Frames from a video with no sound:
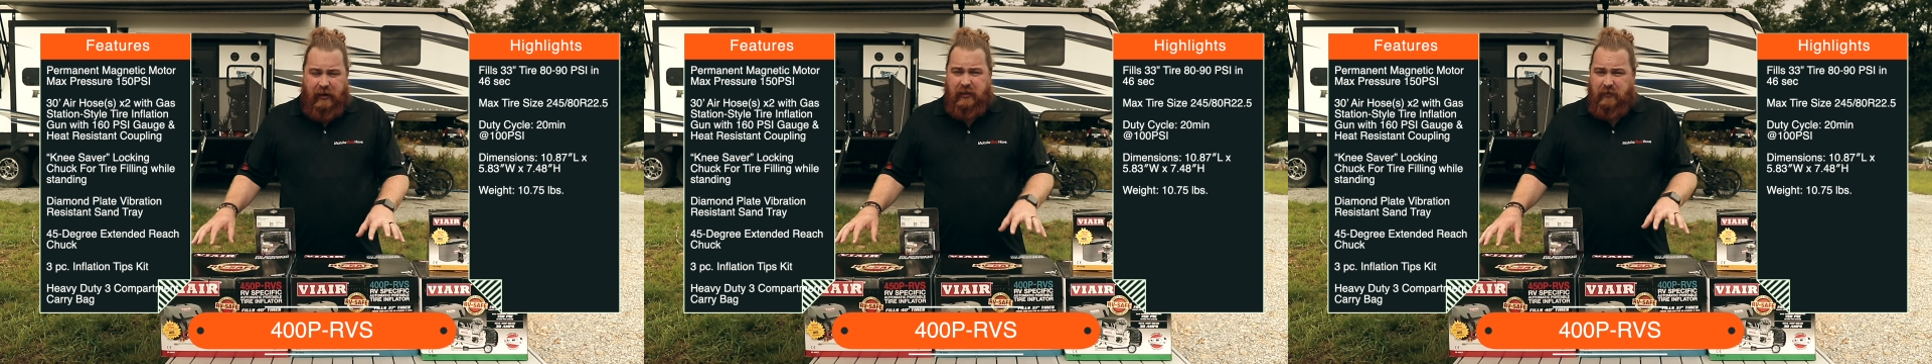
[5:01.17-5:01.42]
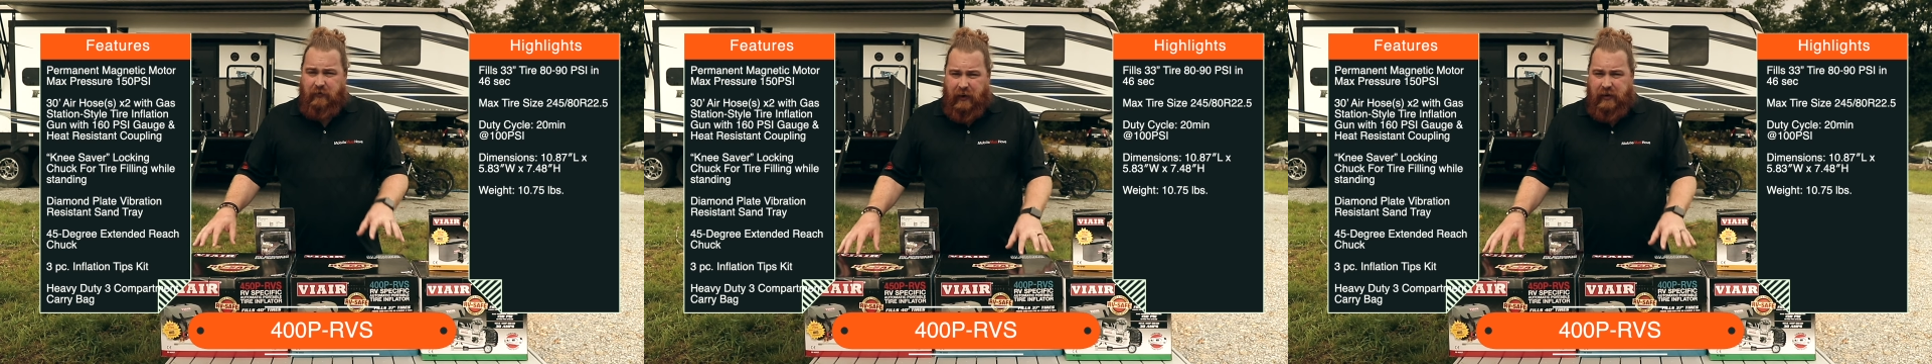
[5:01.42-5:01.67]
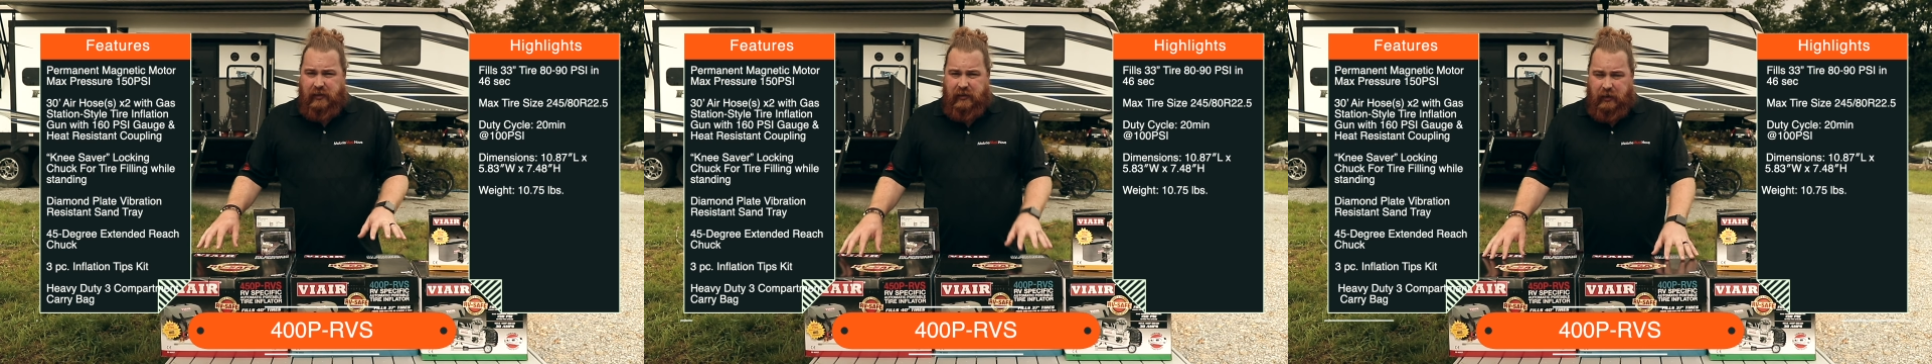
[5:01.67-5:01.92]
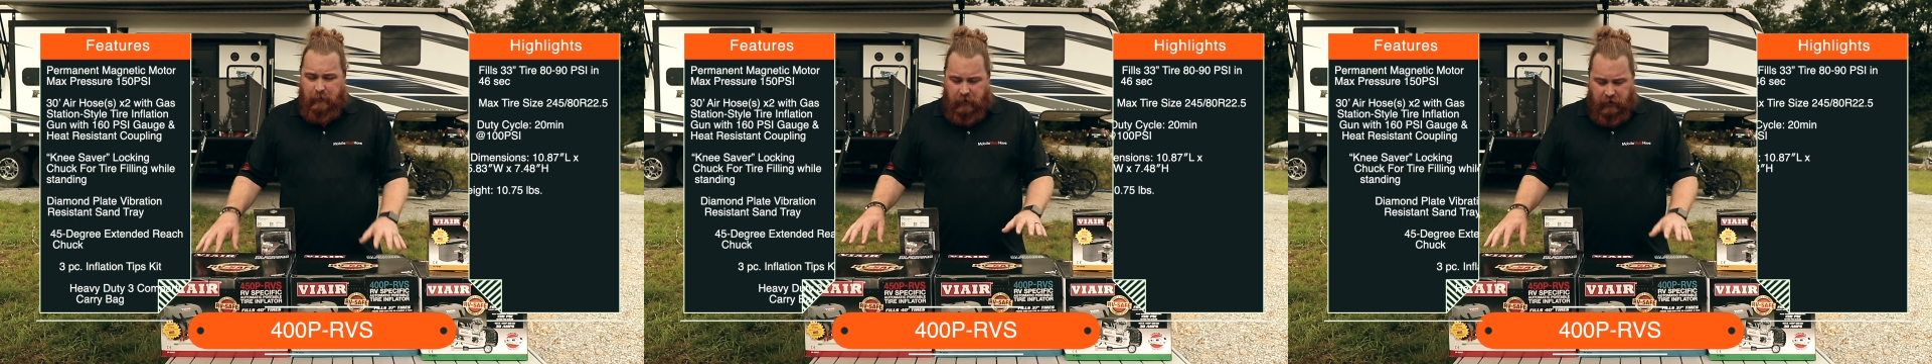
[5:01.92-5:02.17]
It's a very
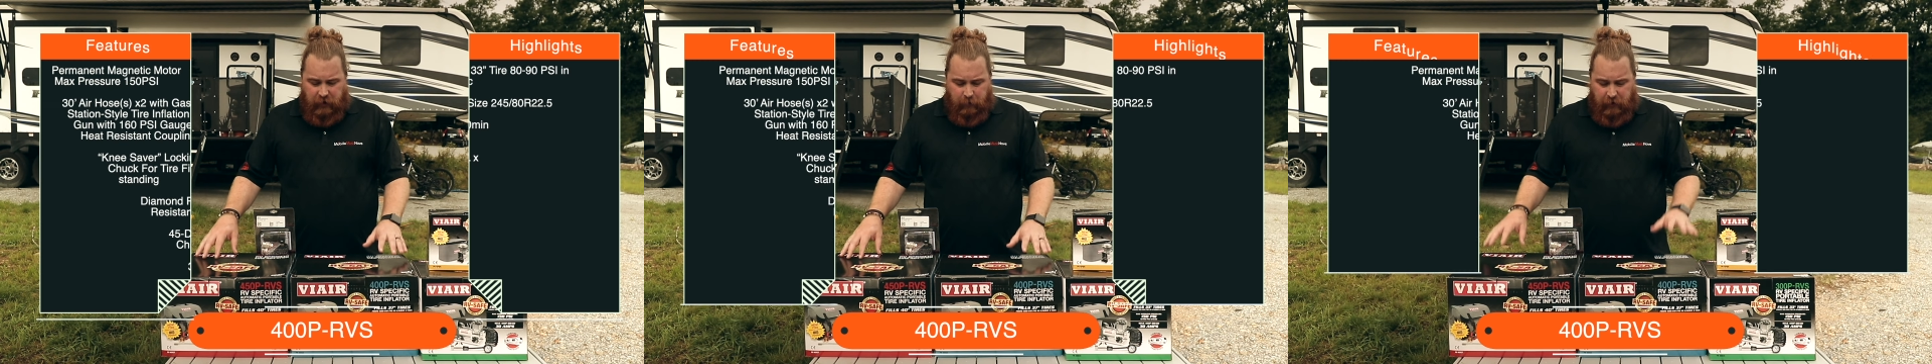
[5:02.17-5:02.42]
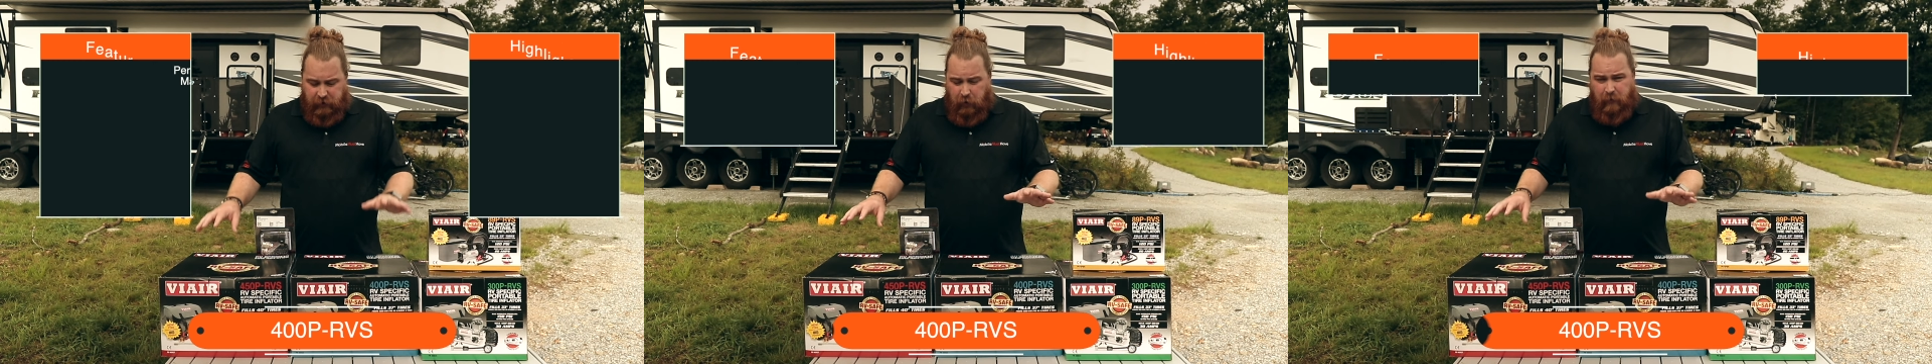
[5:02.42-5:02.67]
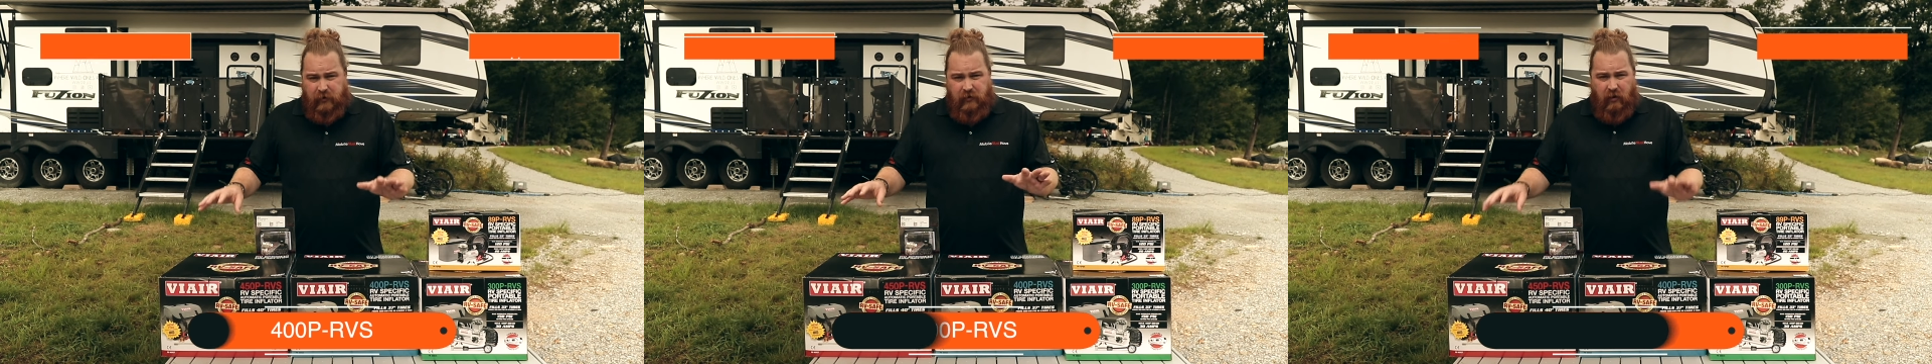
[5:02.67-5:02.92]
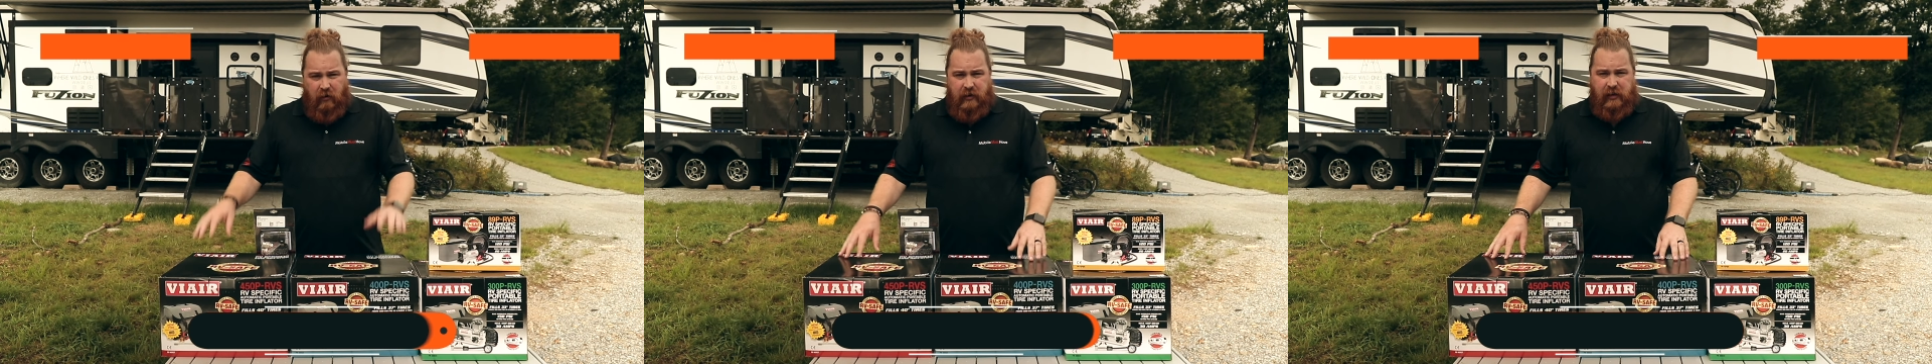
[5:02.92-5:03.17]
similar compressor. Almost
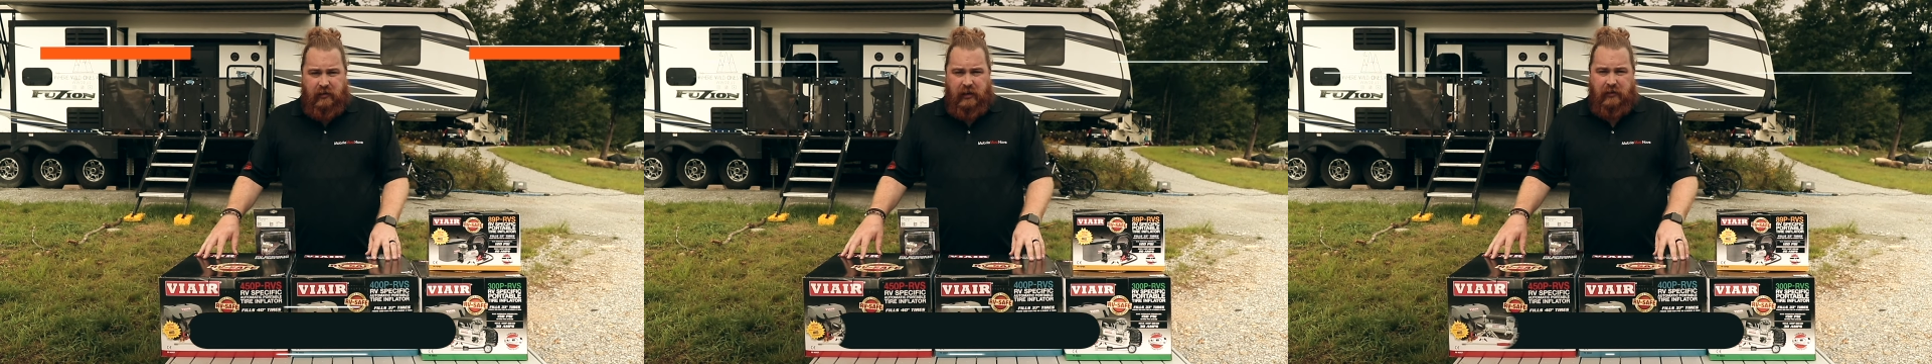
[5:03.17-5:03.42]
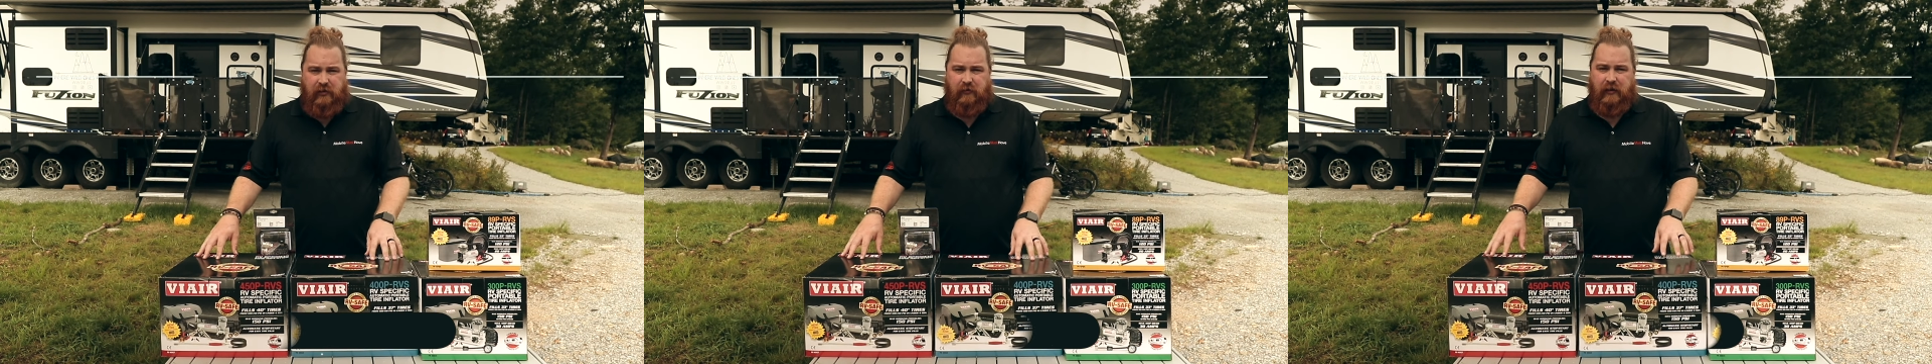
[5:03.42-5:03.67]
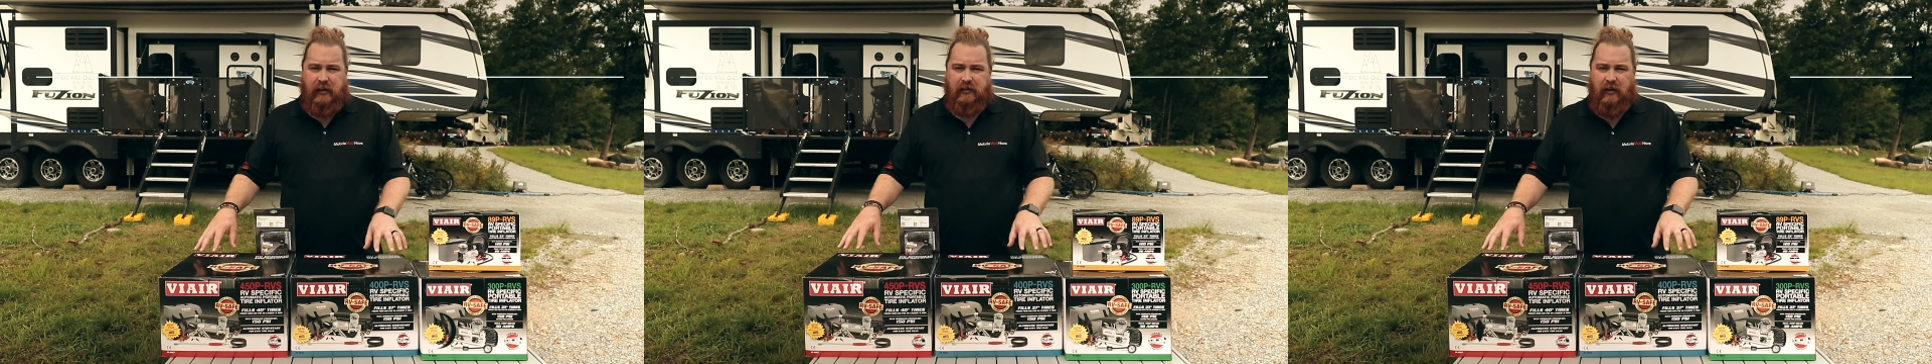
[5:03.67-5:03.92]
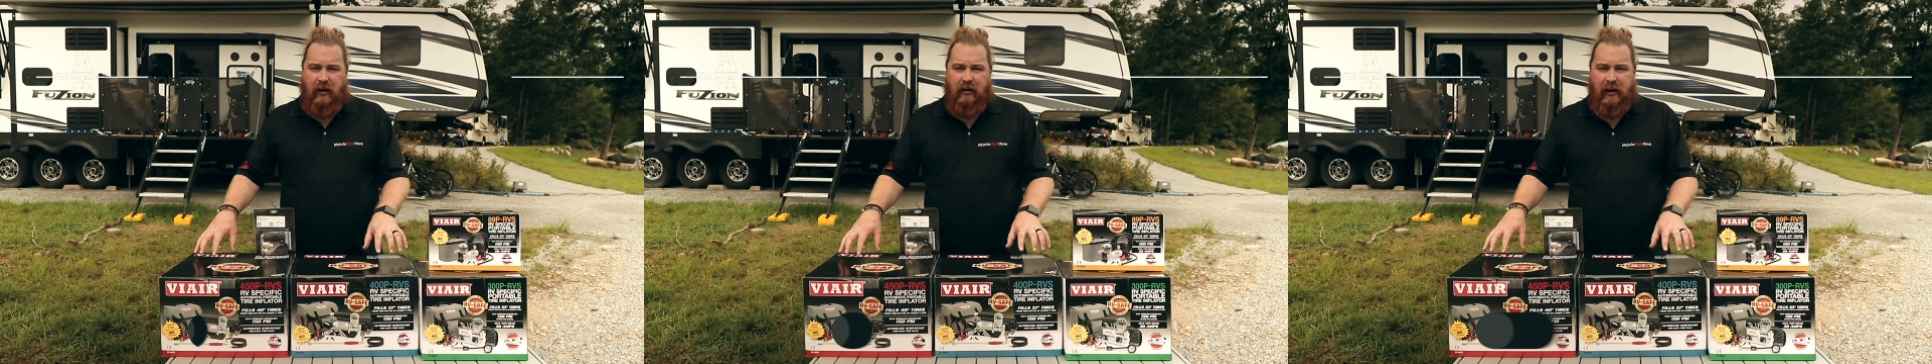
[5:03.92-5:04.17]
all the accessories are